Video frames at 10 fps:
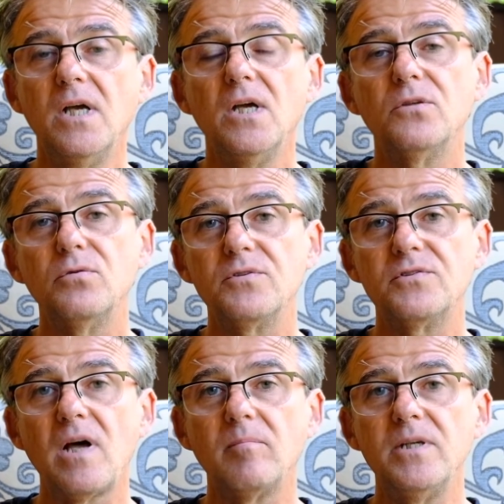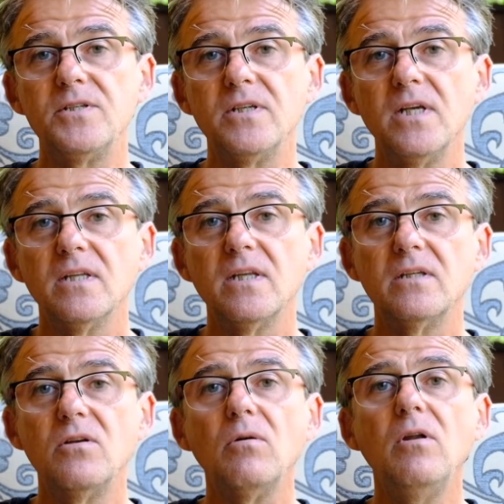to establish
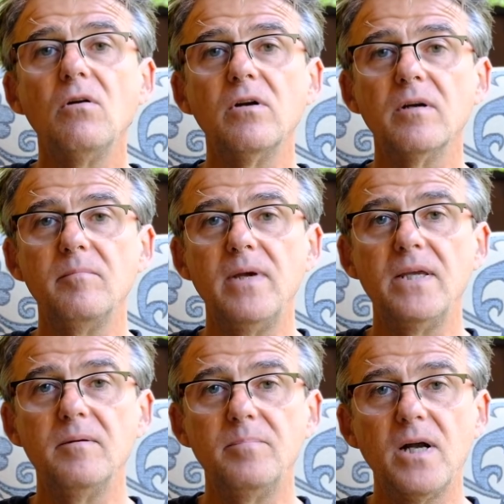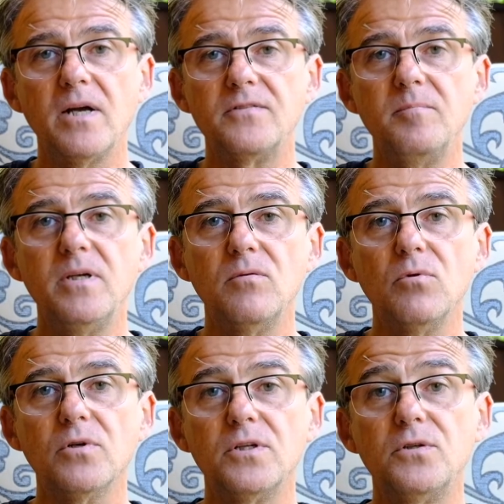that no longer may the prize be
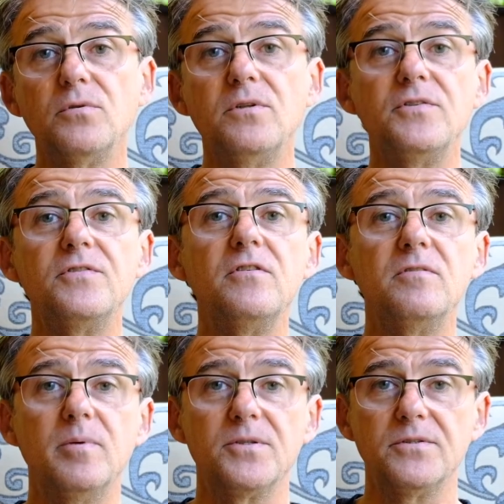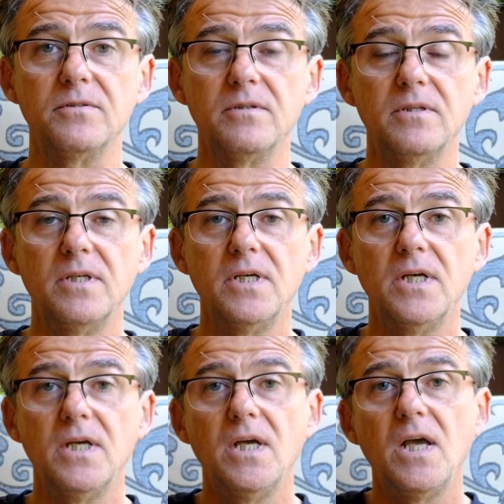awarded to a deceased person.
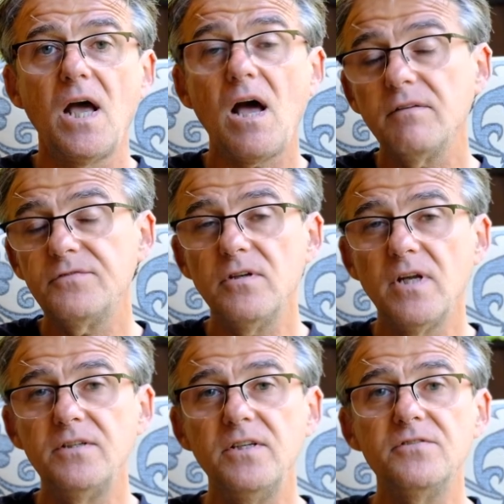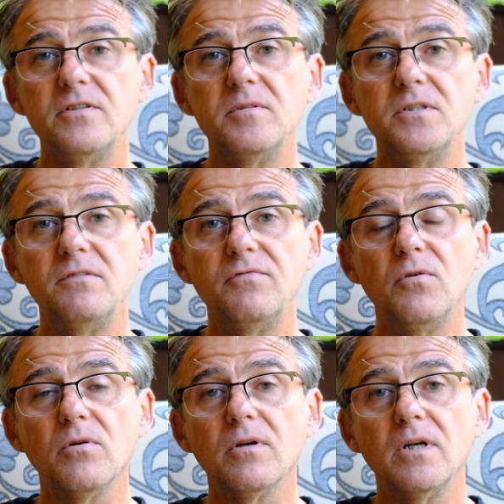After
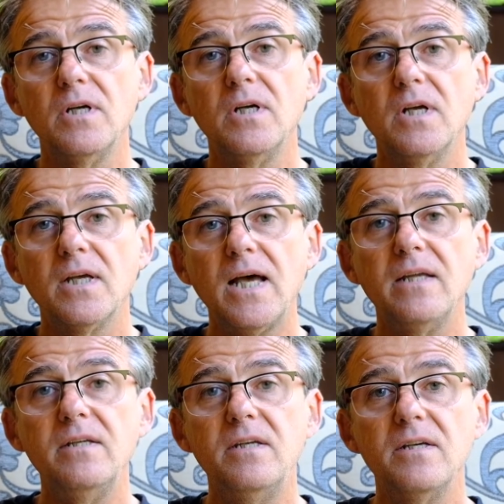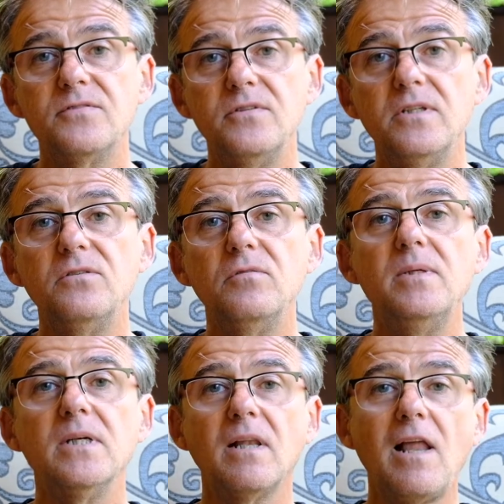1974, candidates need to
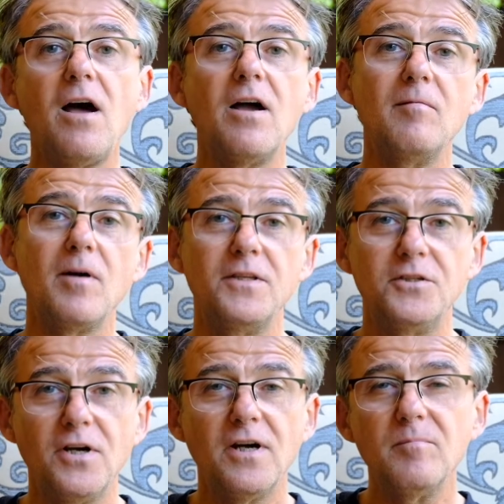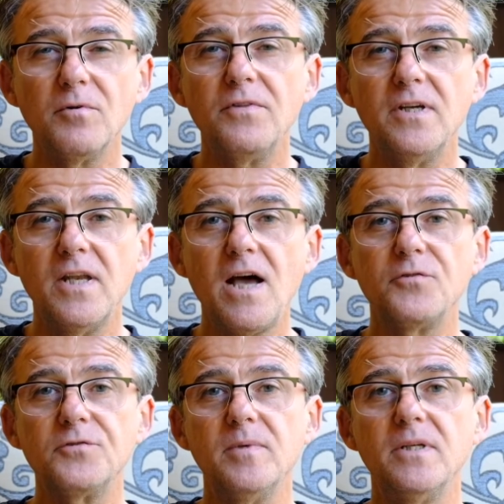be alive at the time of the
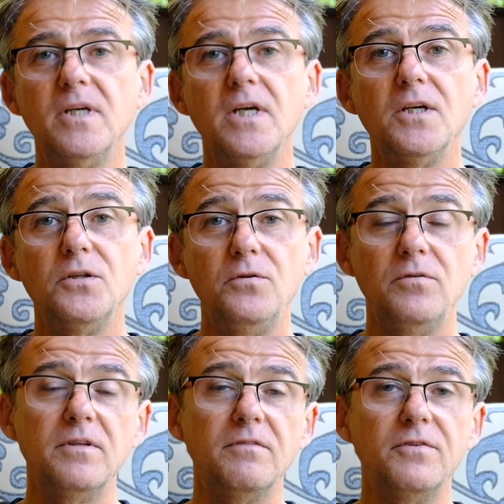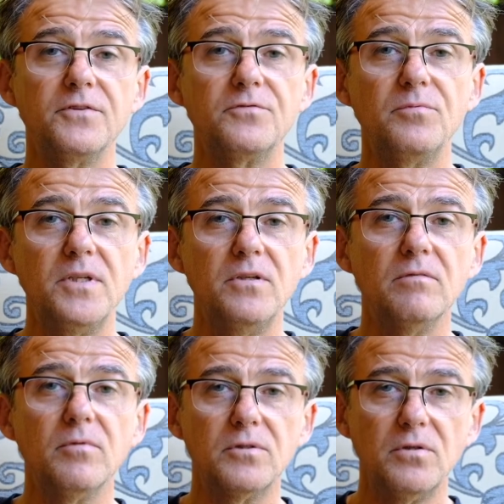announcement during the first week
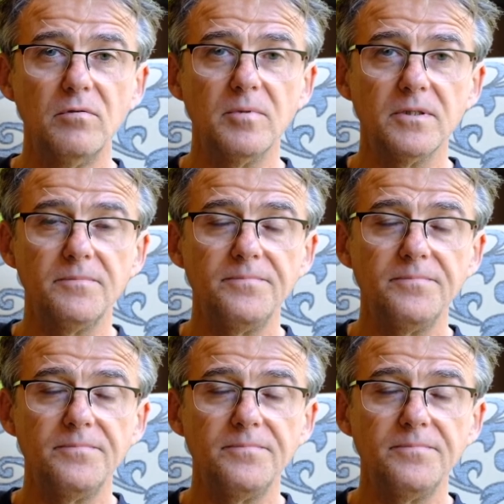of October,